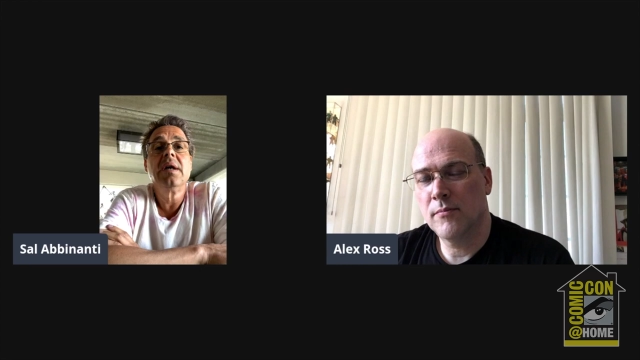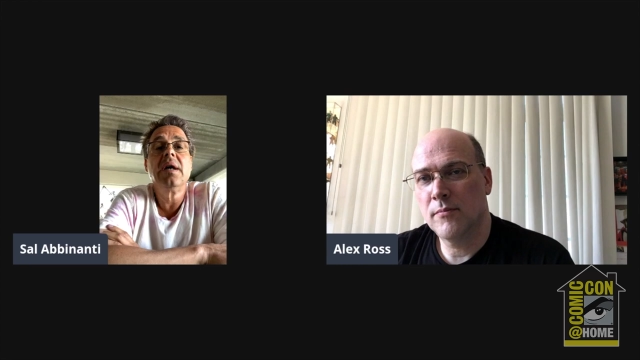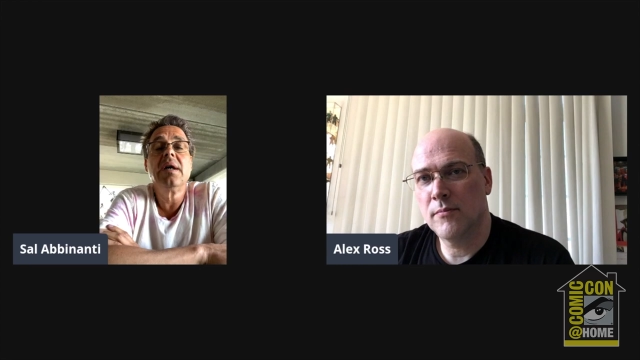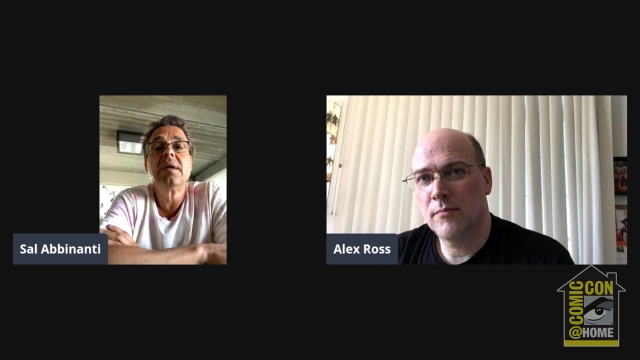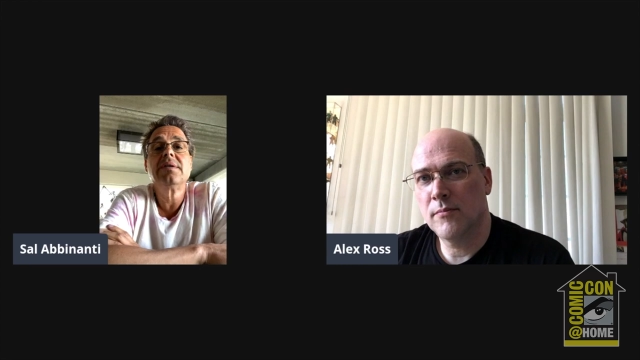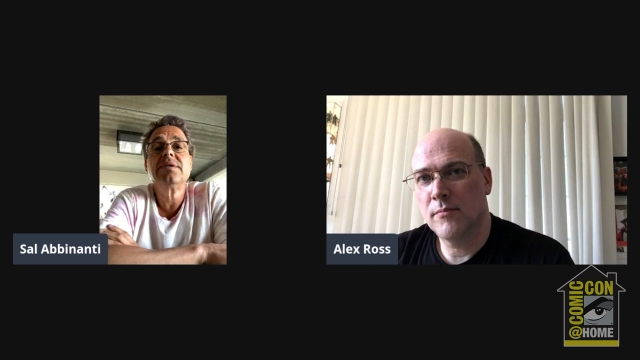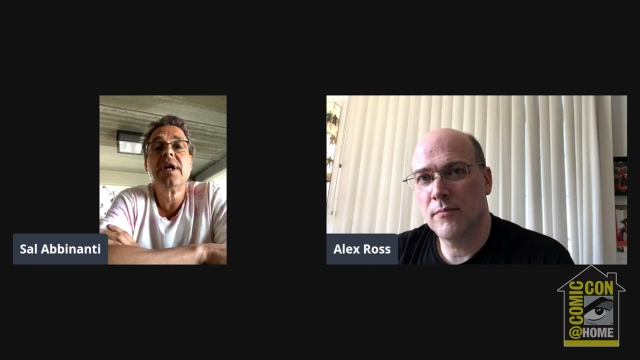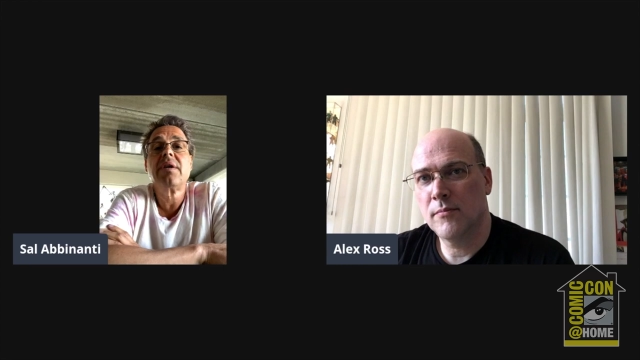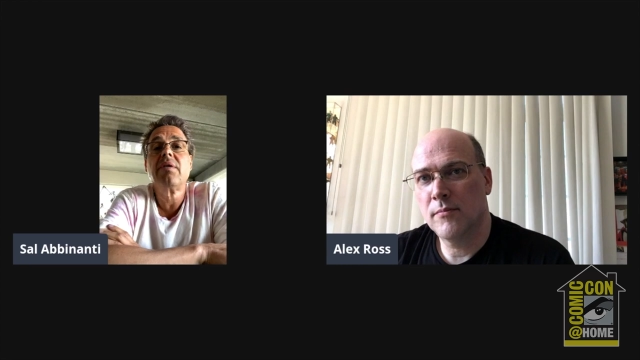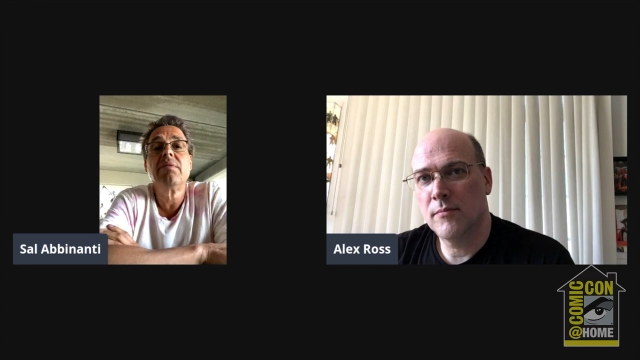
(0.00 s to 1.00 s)
Speaker 1: uh,
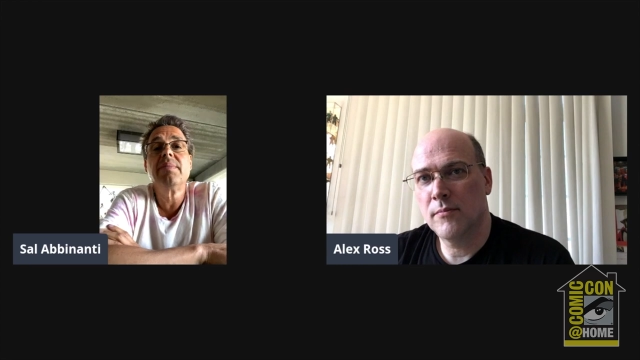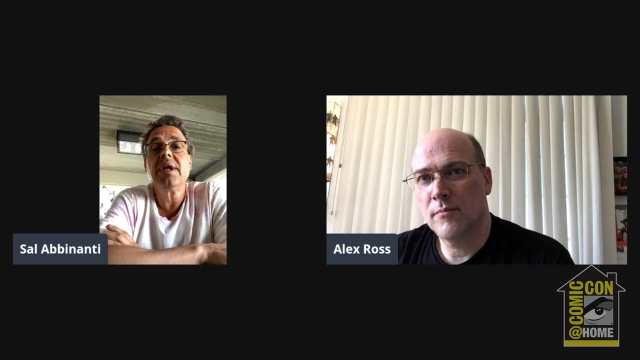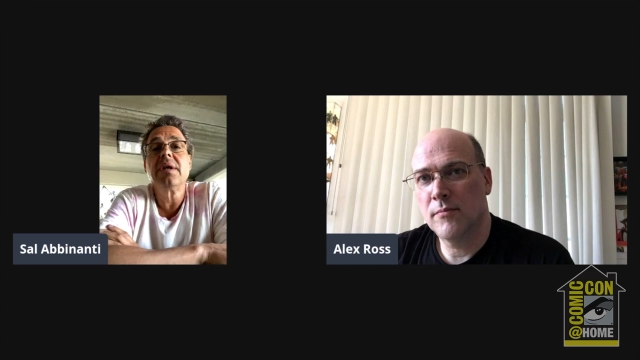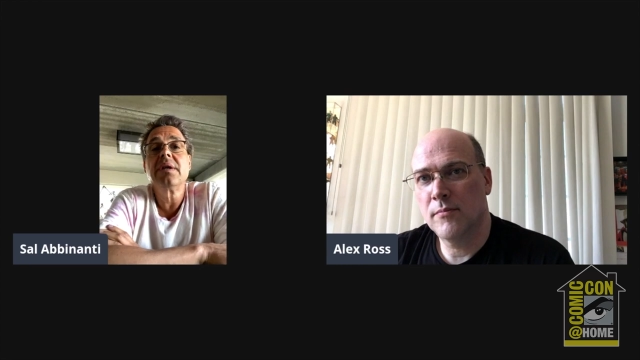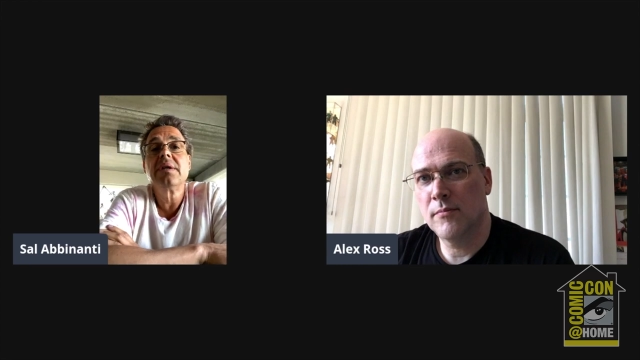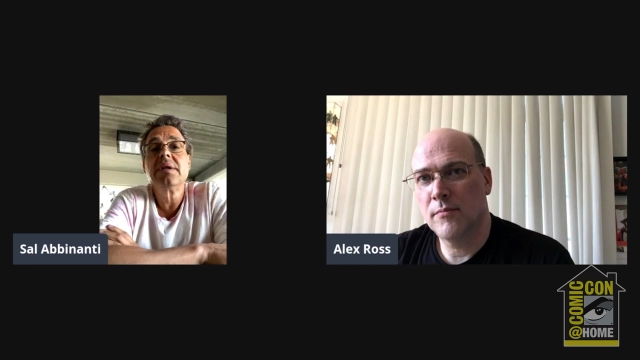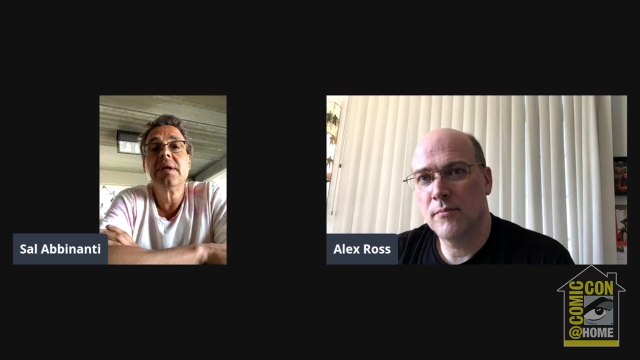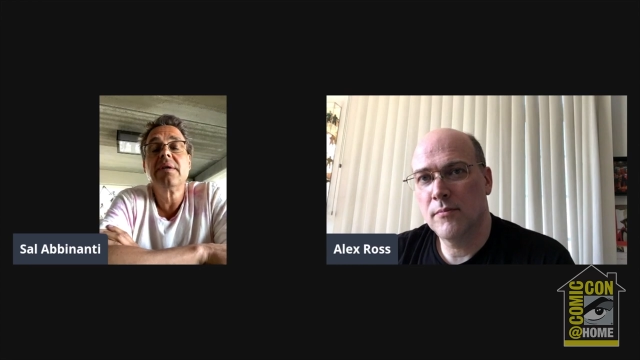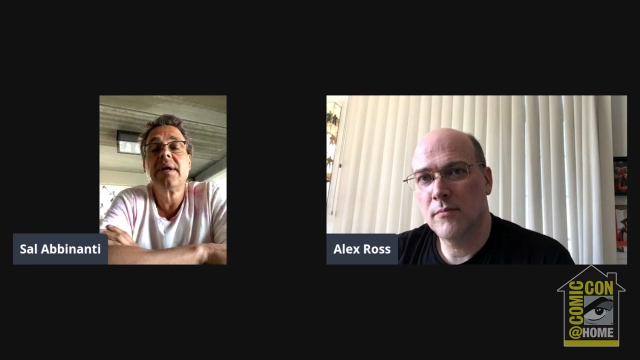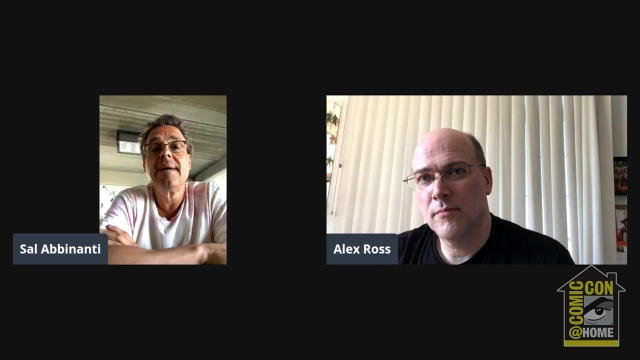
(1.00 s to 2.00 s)
Jack Kirby,
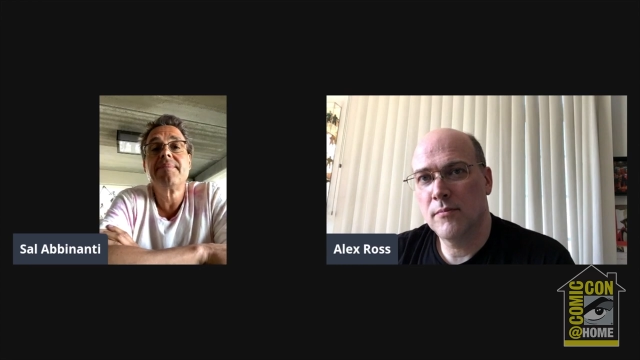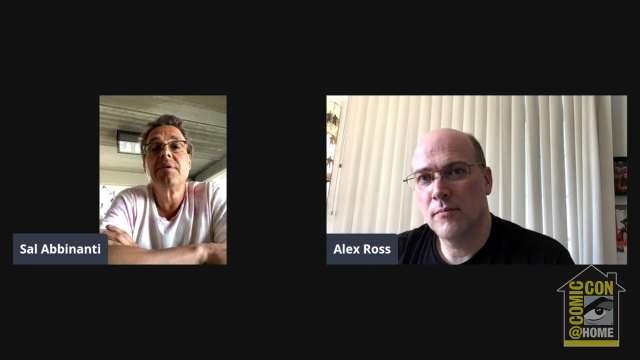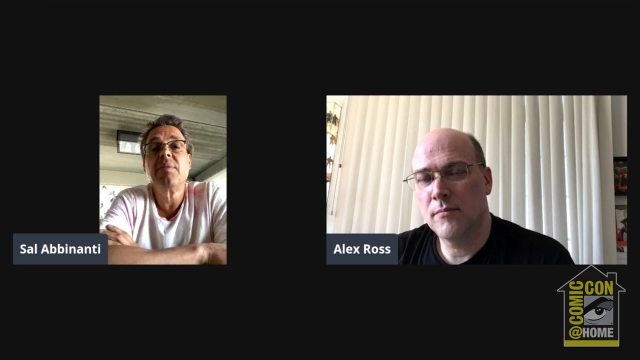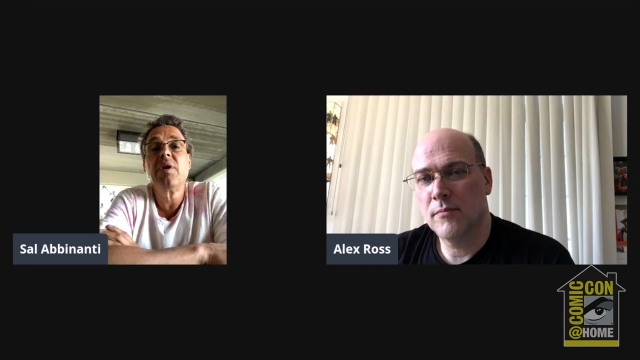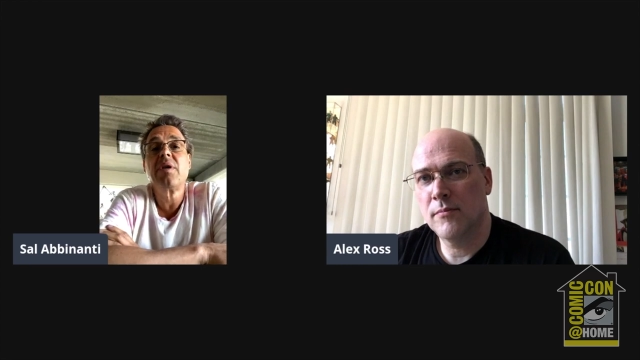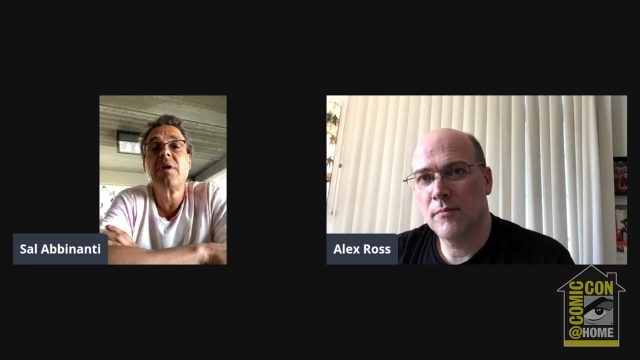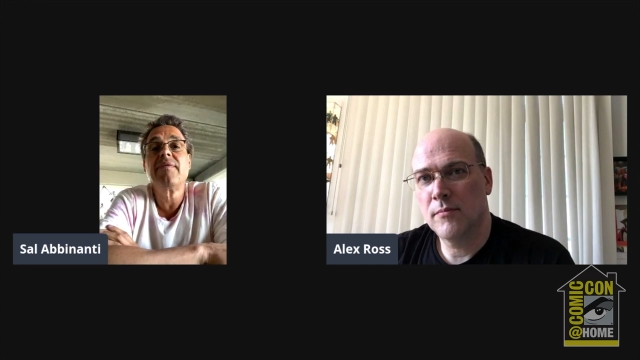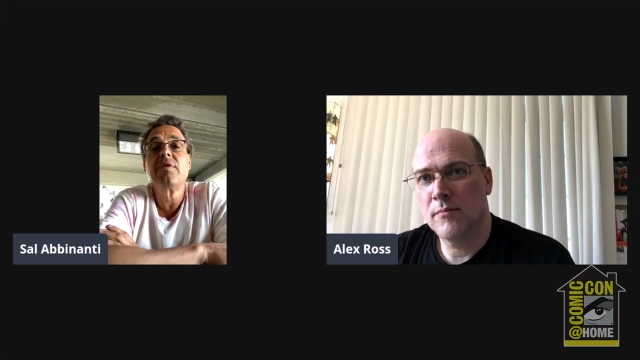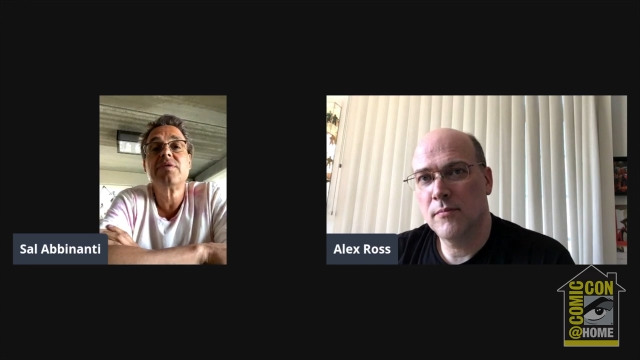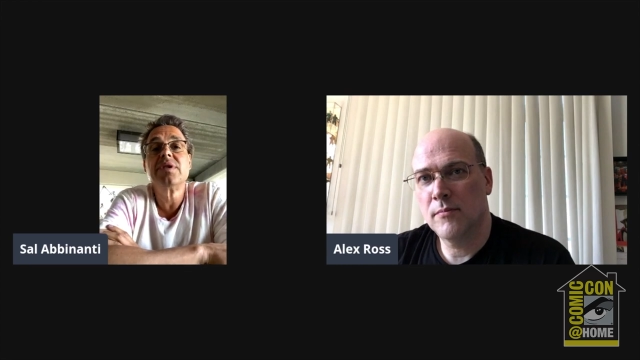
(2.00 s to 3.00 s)
you know, Captain
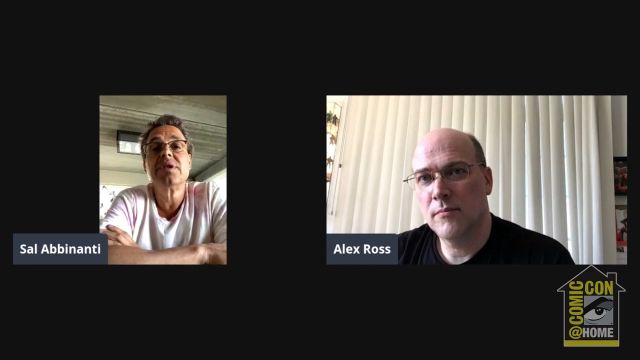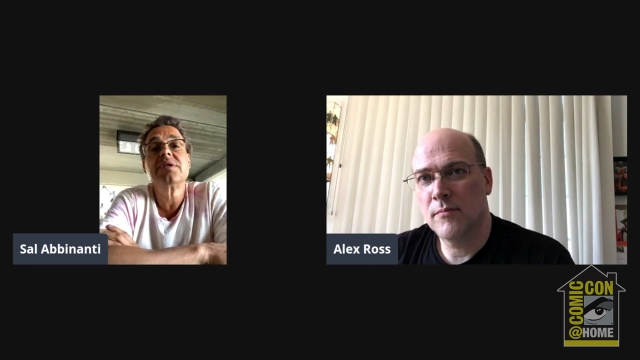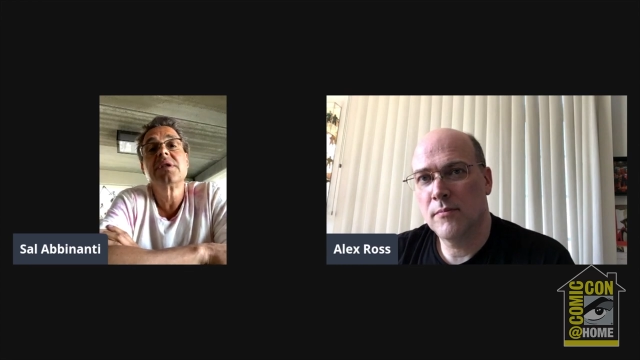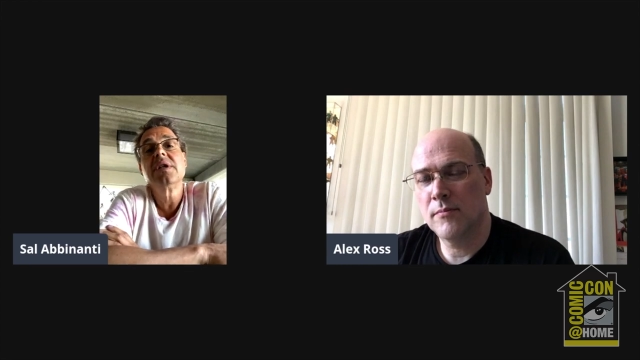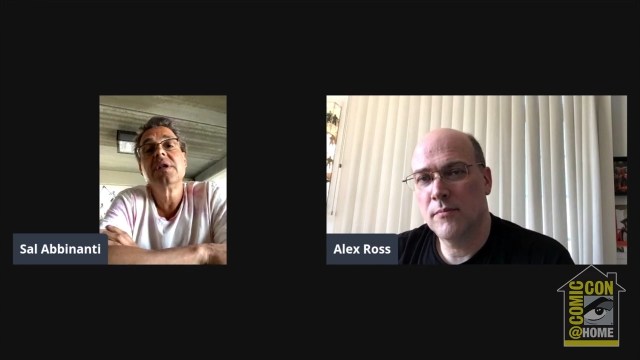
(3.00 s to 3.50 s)
America, versus